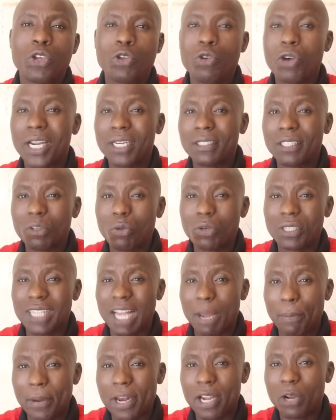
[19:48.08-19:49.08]
You can see what's
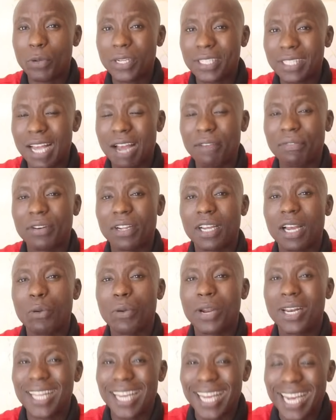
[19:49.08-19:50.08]
happening in West Africa
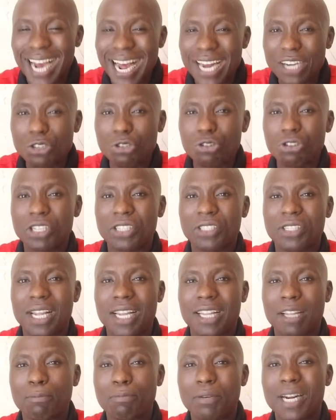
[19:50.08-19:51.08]
when the countries
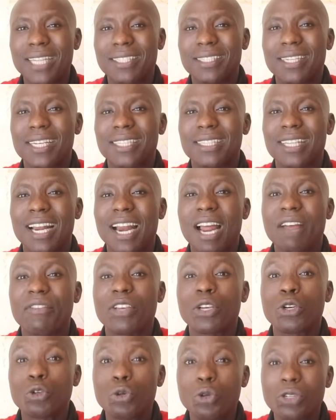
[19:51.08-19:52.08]
and the presidents are
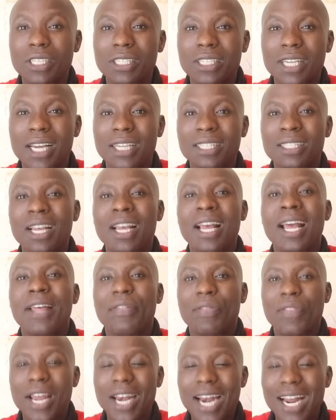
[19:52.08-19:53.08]
having coup d'etats.
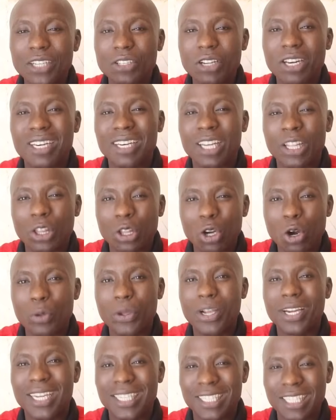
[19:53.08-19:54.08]
They're actually
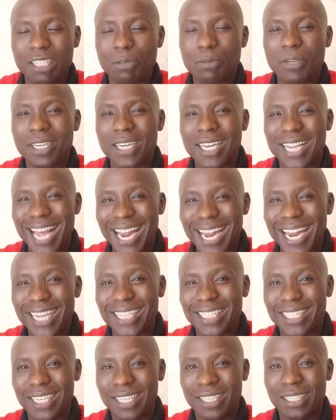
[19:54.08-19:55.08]
dethroning legitimately
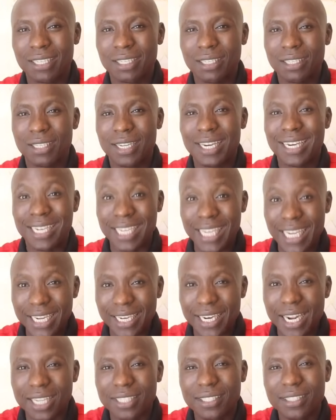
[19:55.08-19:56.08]
elected
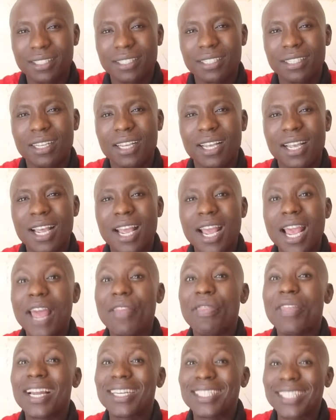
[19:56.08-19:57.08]
leaders,
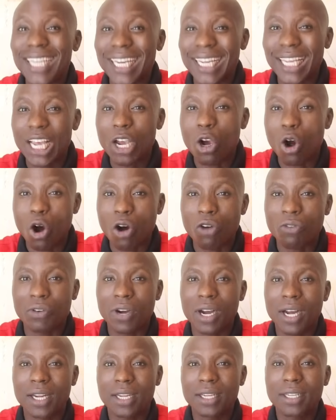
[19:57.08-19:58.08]
and they're taking
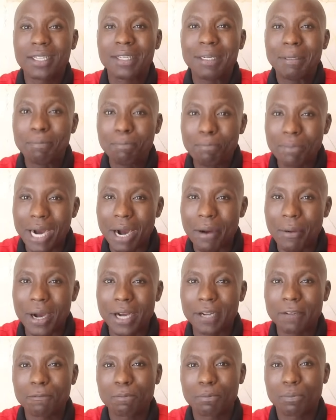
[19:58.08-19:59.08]
over
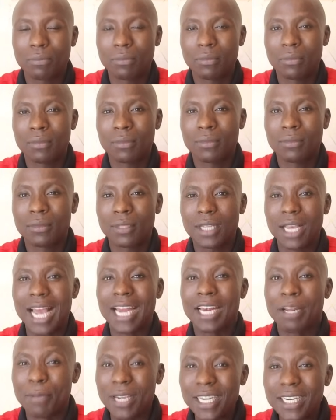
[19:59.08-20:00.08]
power.
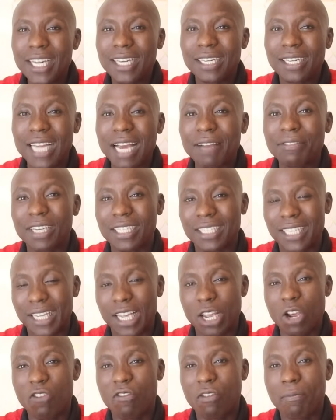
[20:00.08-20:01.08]
And immediately after
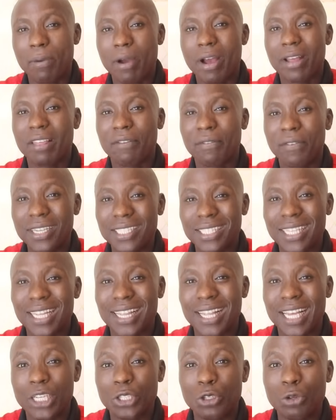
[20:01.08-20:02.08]
taking over power, the first
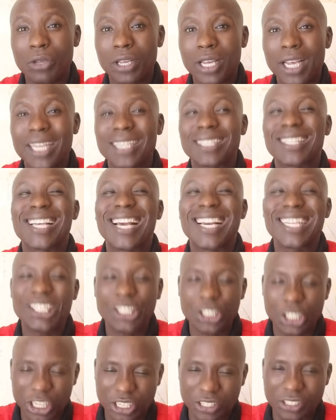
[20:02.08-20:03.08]
thing they're doing is they're
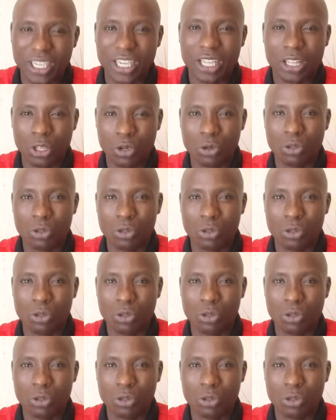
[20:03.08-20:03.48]
chasing